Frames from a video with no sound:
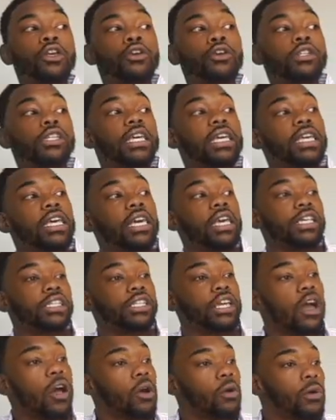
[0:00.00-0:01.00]
You're taking a
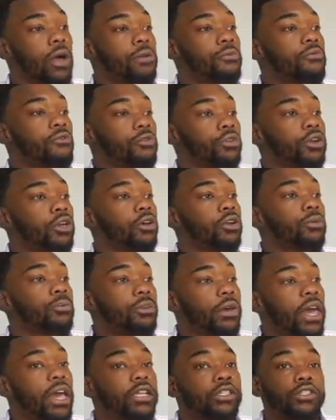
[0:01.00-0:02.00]
shower right before you go to
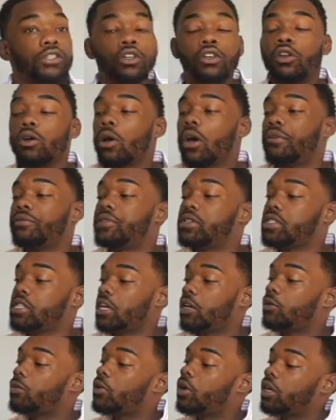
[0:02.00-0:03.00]
bed so you don't have to
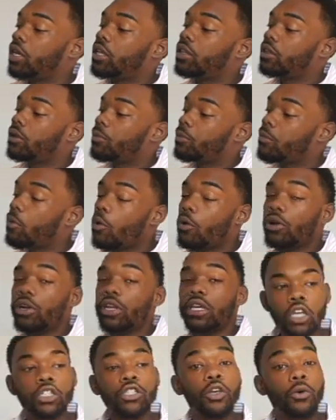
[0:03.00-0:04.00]
take one in the
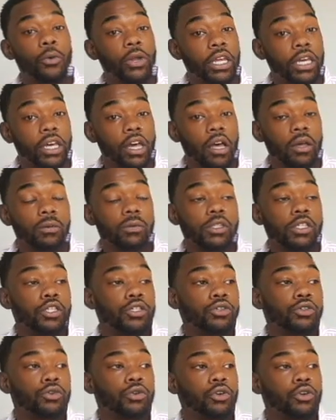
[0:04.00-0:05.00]
morning. So when it comes
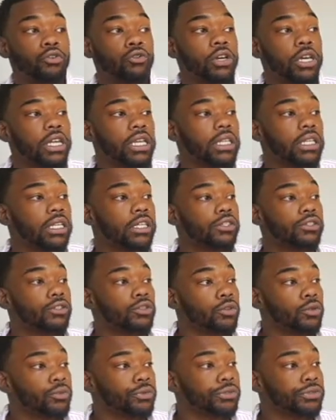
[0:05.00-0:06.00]
to creating this
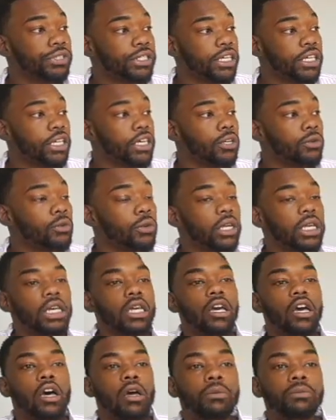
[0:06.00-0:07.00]
new routine, when it
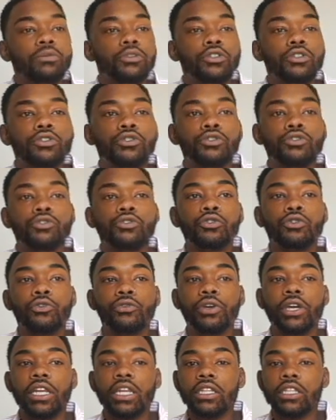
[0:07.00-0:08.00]
comes to
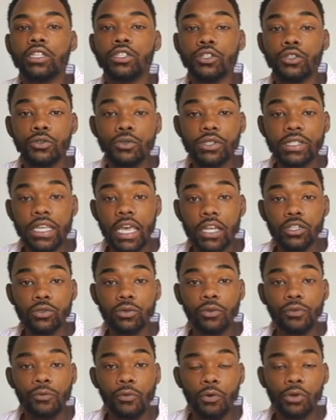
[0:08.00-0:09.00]
creating this new
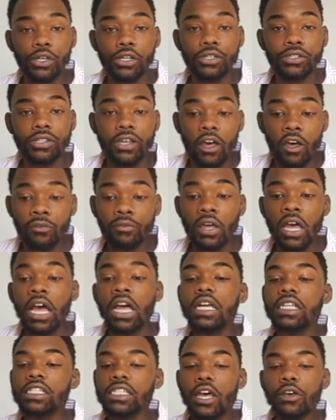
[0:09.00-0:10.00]
schedule for
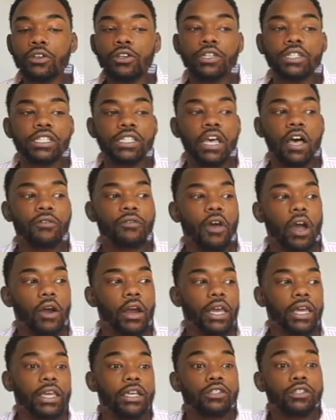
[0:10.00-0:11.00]
yourself, tell yourself, all
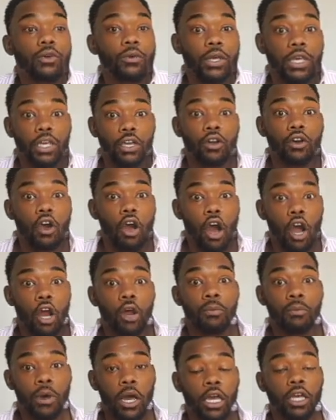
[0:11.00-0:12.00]
right, so here
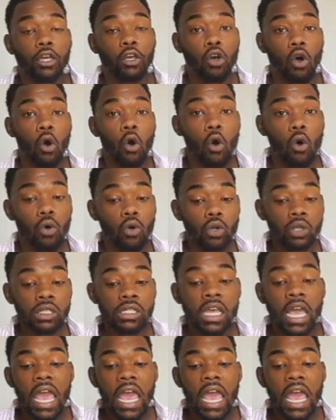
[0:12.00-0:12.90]
are my goals